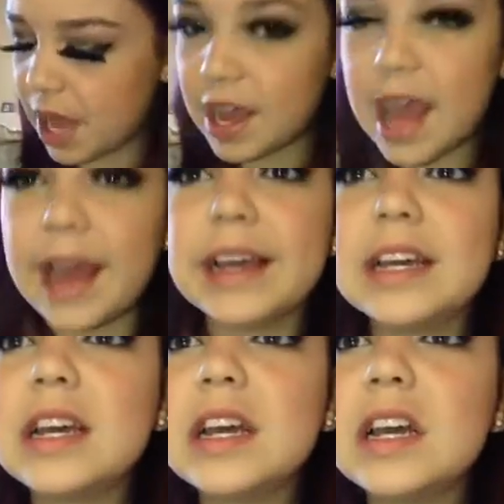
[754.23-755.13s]
Okay,
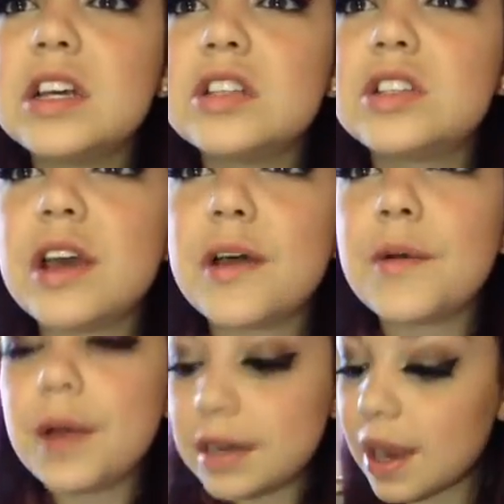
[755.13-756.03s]

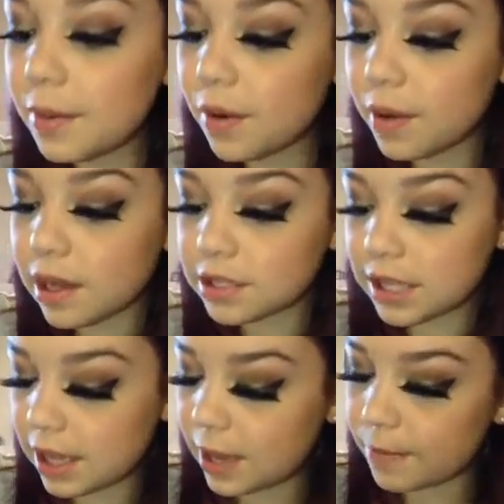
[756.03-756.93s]
so now we're going on
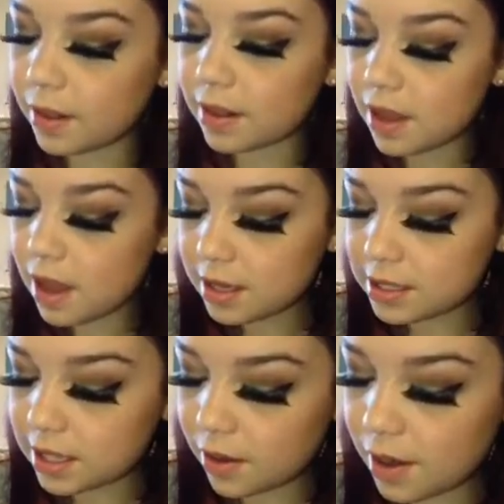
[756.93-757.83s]
to lips.
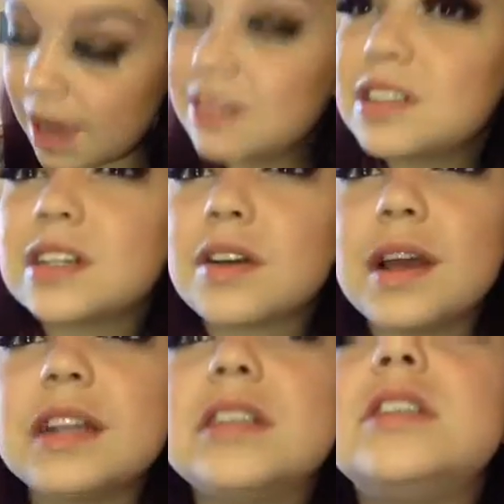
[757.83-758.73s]
So I'm just
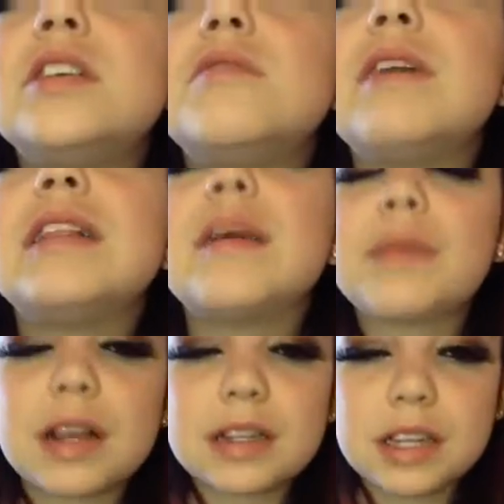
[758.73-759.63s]
going to do red
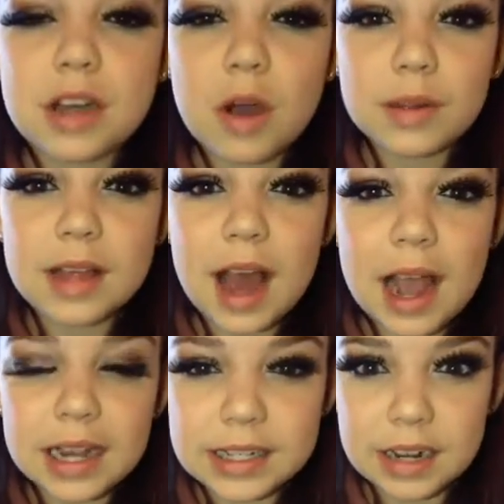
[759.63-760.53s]
lipstick to go with the
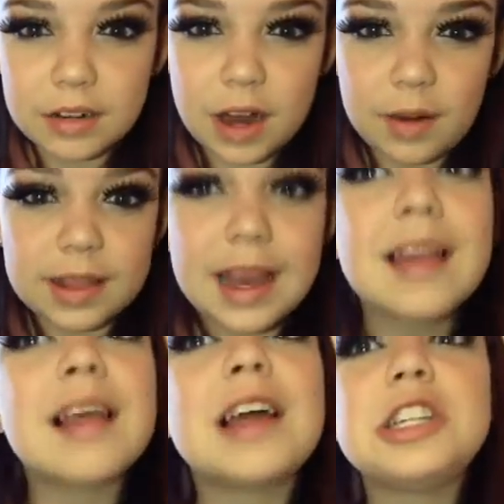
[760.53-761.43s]
eyeshadow, not with the
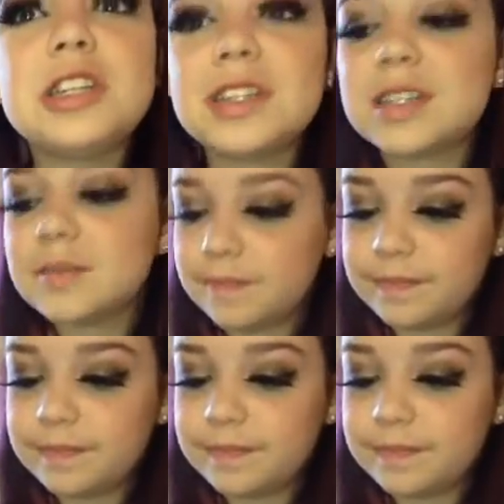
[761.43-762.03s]
eyelashes.